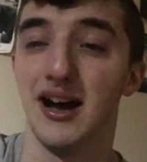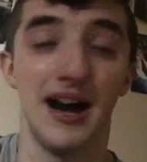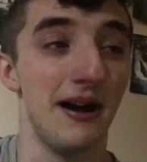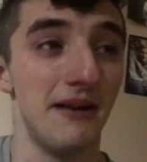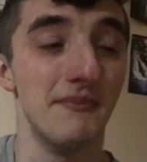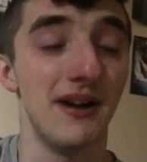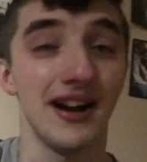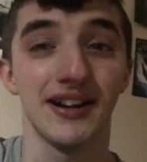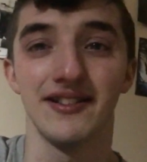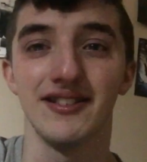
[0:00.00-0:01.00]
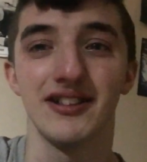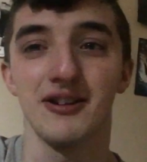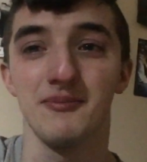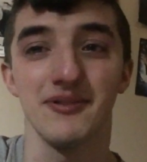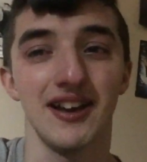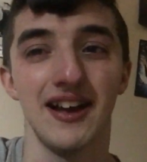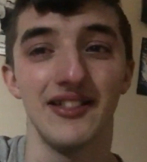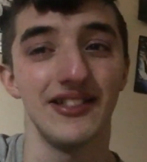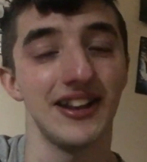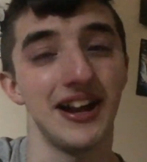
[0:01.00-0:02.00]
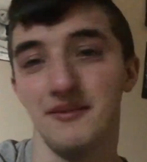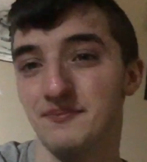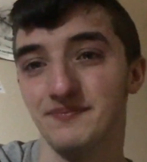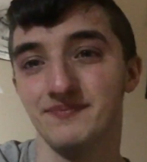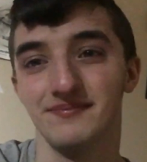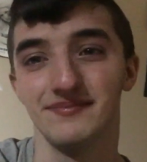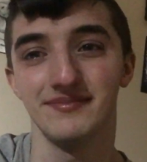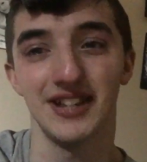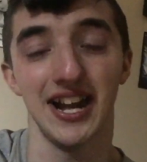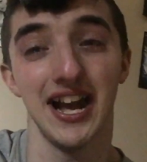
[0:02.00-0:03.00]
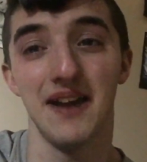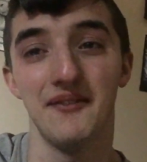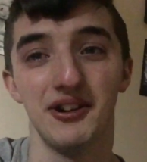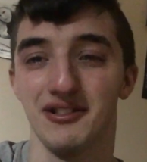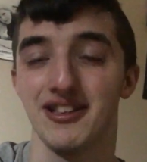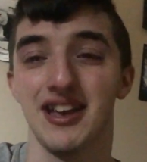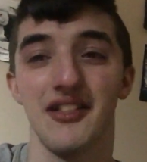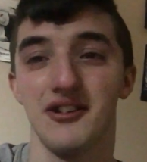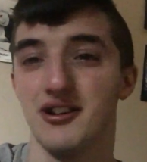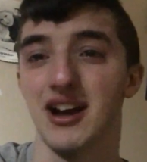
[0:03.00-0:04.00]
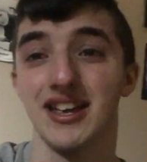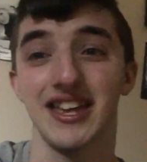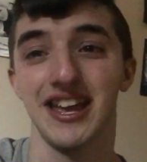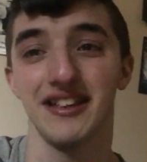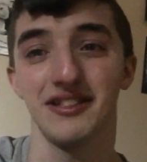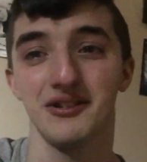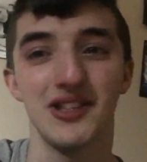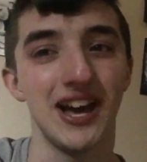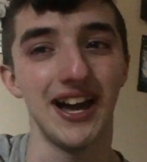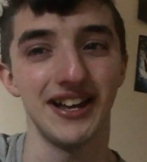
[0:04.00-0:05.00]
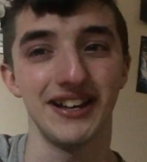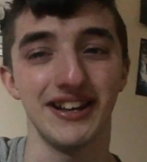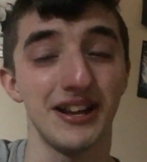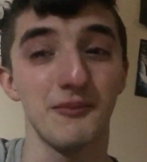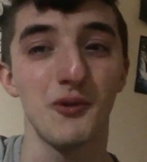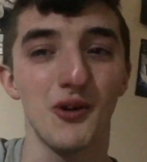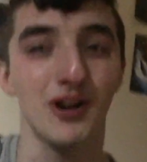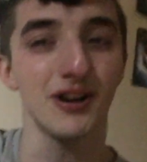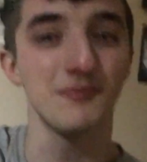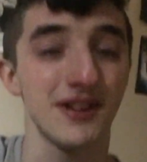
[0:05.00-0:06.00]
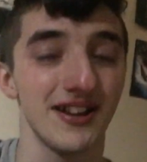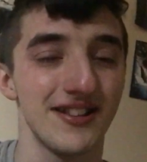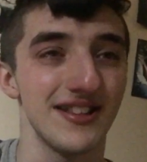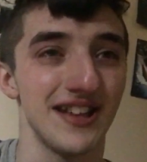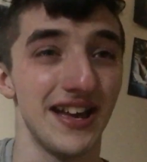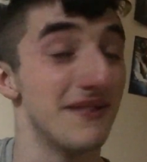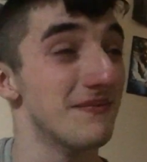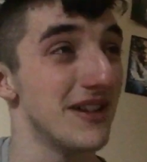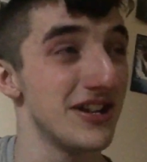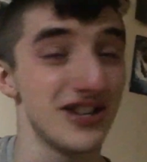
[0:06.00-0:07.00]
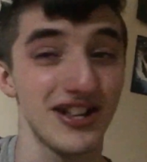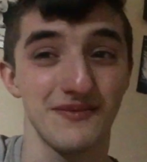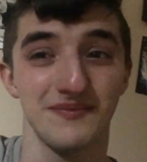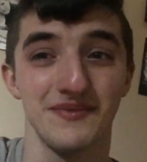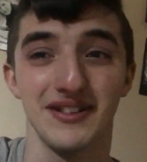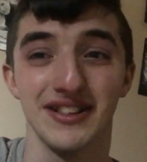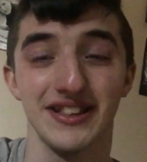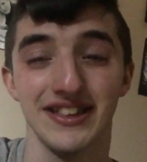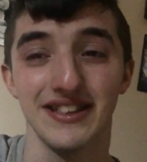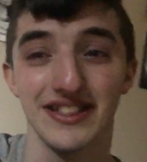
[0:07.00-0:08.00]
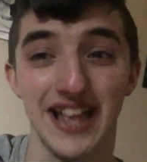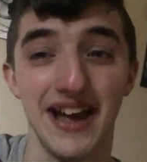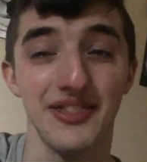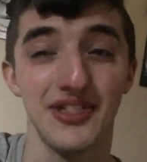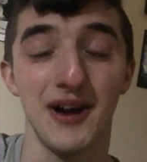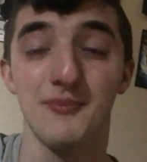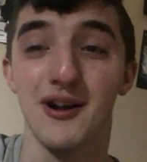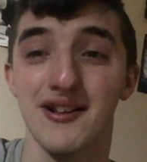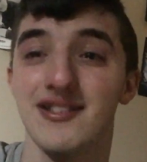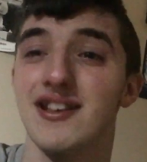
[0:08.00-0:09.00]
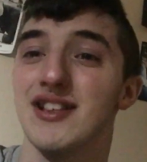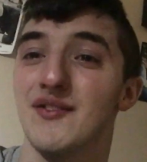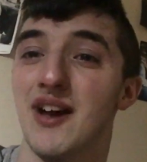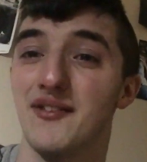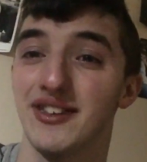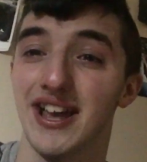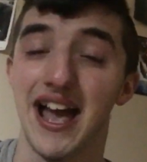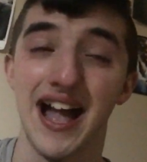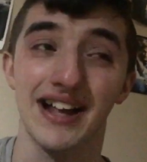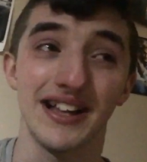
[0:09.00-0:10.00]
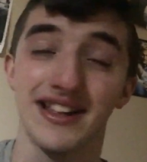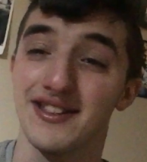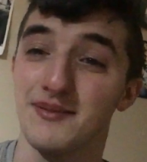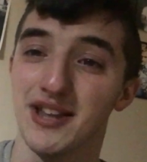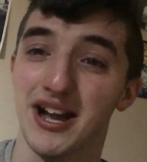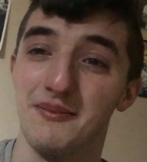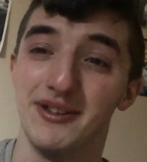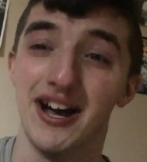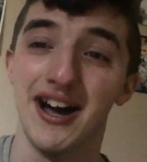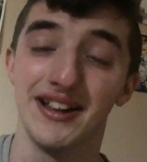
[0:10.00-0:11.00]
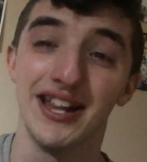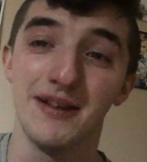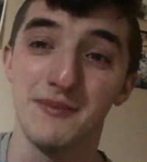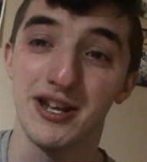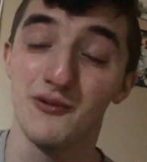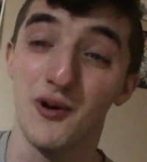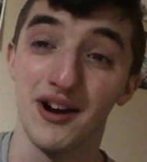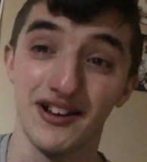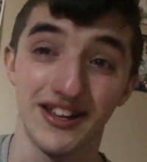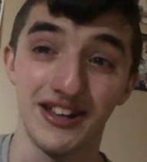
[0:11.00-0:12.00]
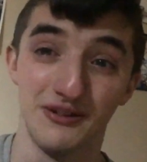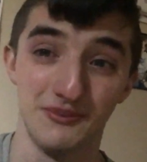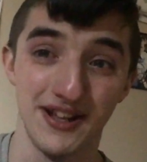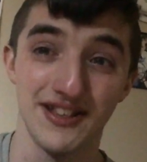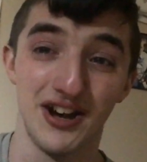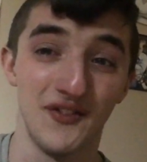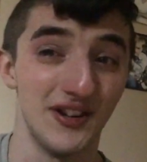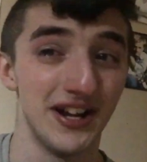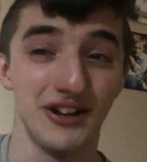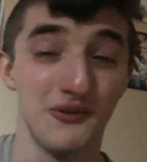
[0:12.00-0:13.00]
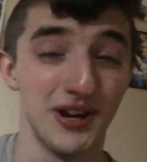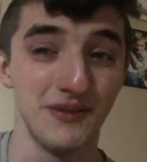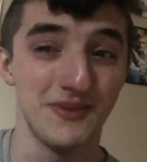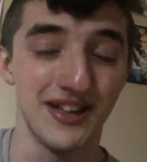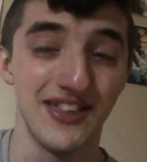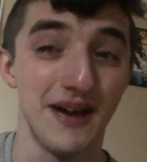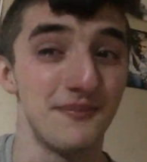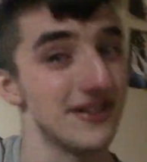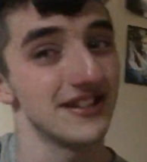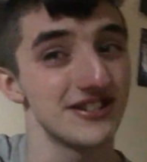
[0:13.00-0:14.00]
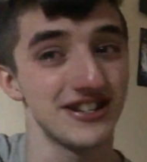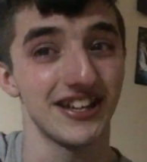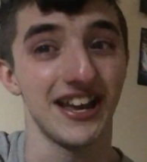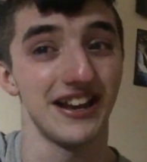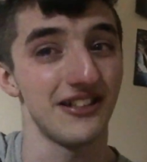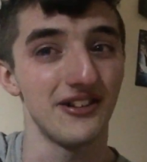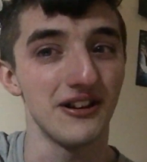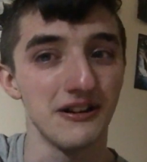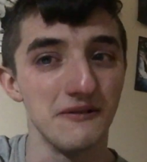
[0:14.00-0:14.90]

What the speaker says: I'm not gonna sit there and pretend that I have it all together. I can't do that anymore because it just, that thought process of having to act like something I'm not led me to want to kill myself, and I don't want to be in that position again either.